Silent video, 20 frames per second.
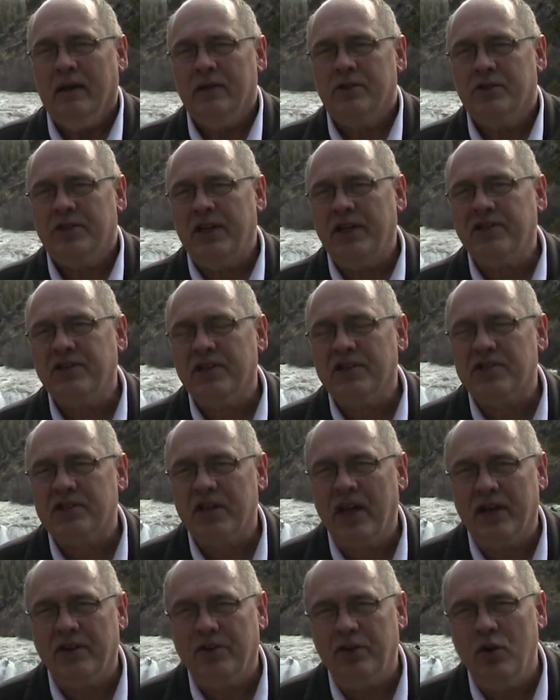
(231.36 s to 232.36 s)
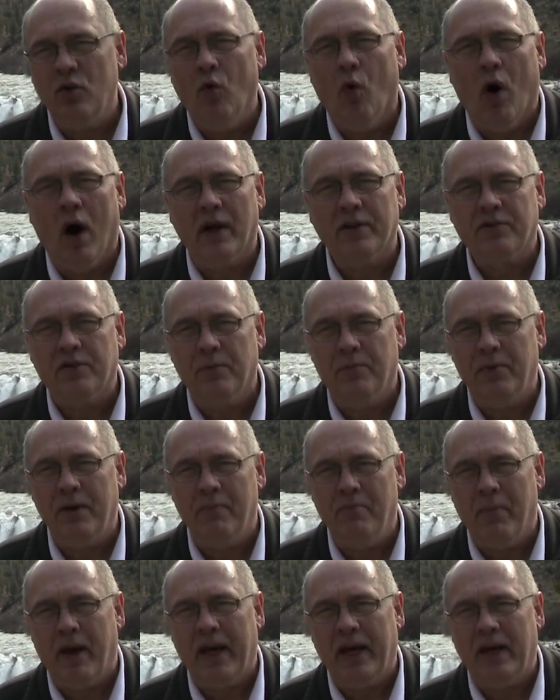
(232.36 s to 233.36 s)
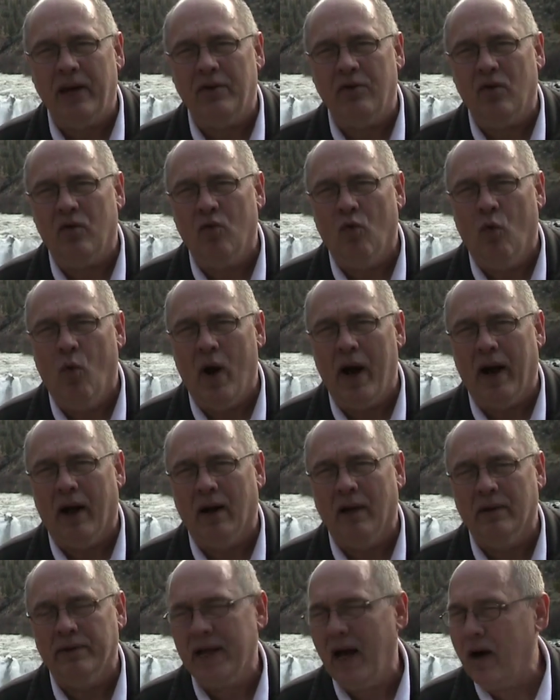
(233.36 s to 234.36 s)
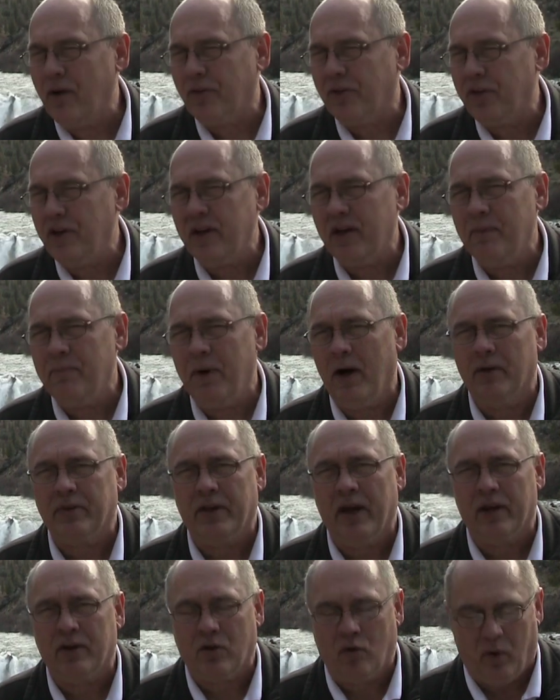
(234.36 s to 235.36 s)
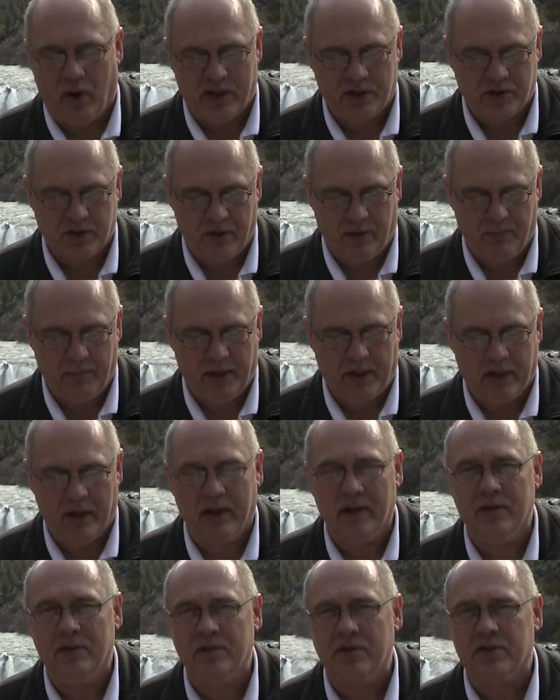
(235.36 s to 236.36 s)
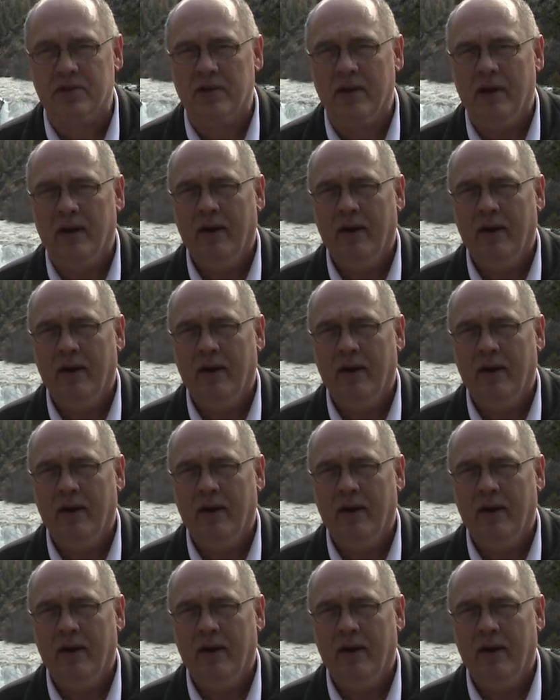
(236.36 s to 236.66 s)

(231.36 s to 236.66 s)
Jesus said, "Do you want to be made well?" Now think about that question, because